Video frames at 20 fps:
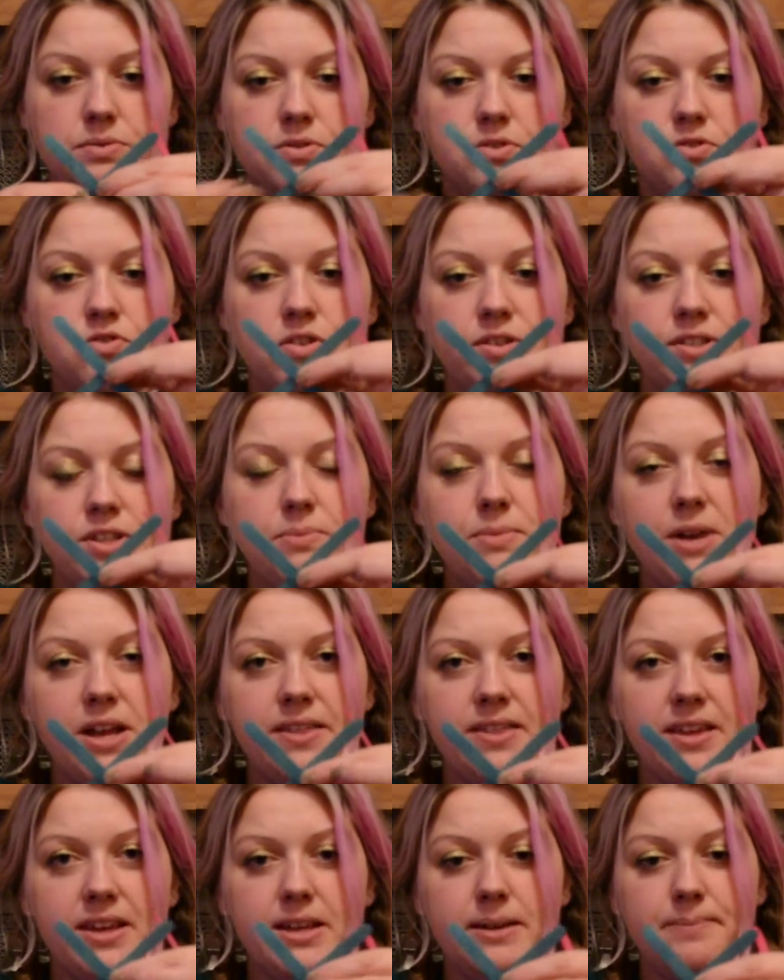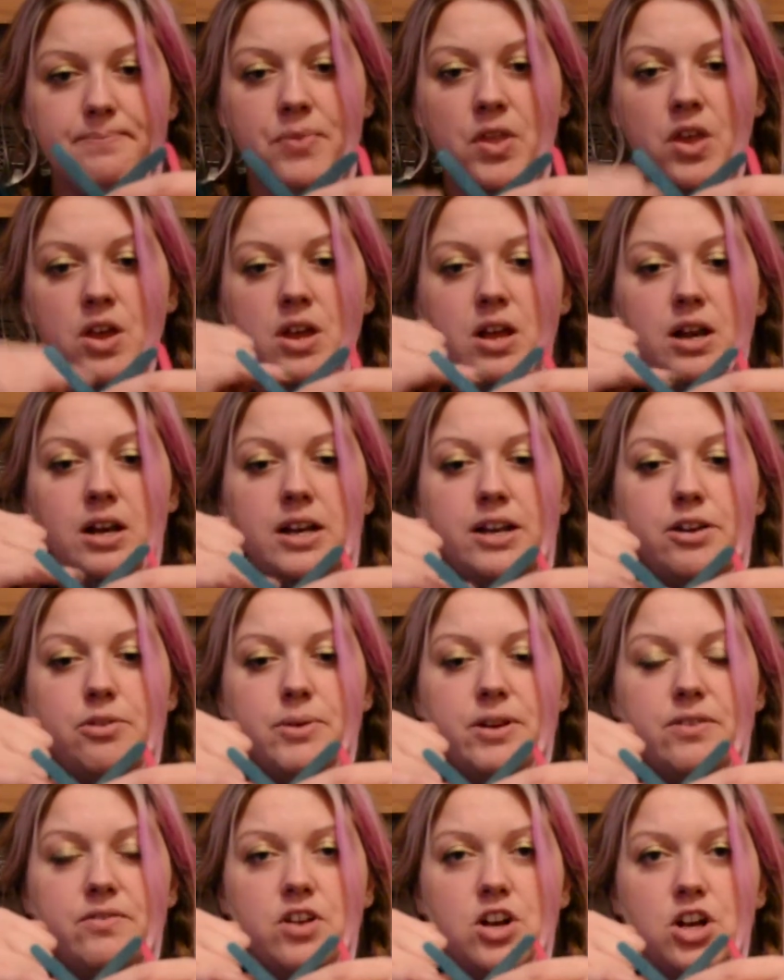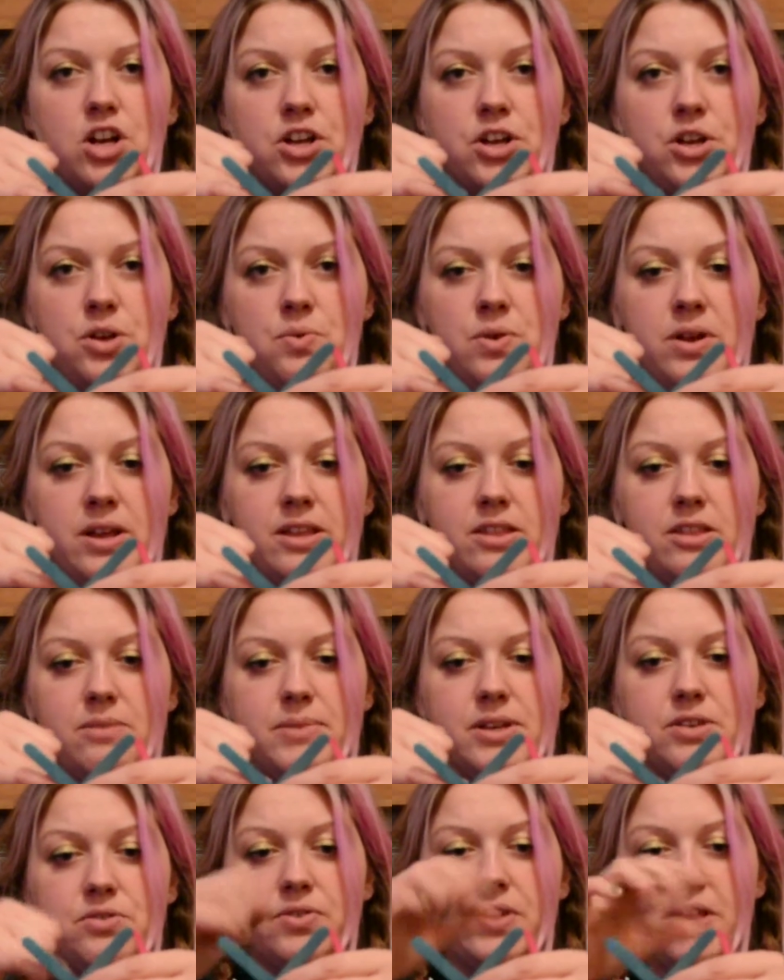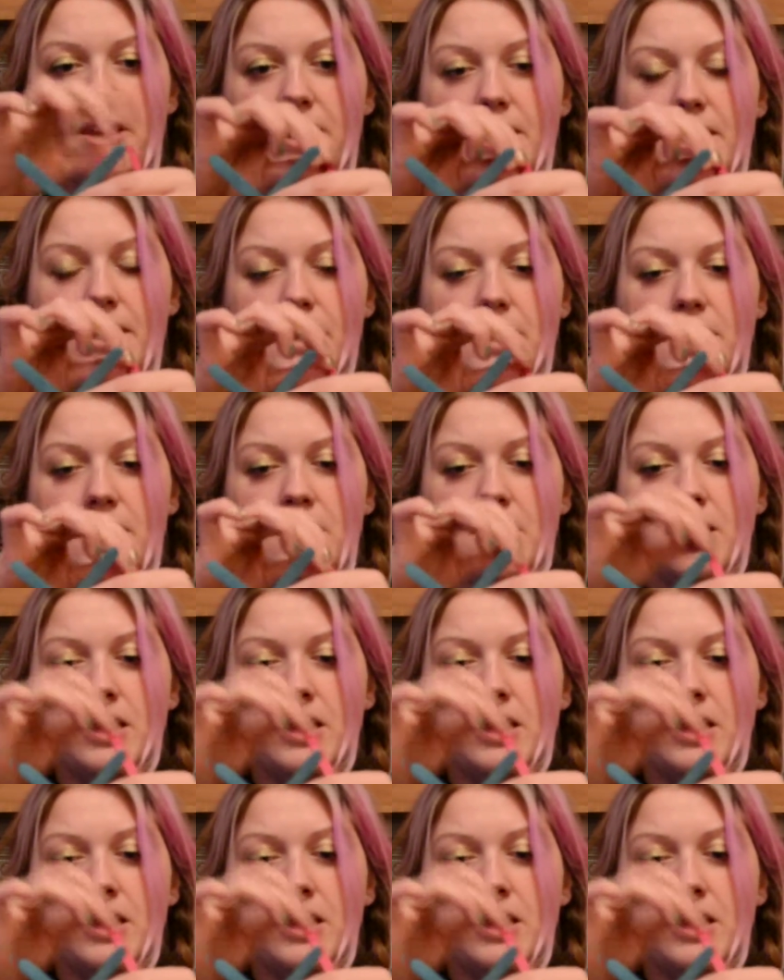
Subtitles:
cross them like that. A little bit of glue in the middle there.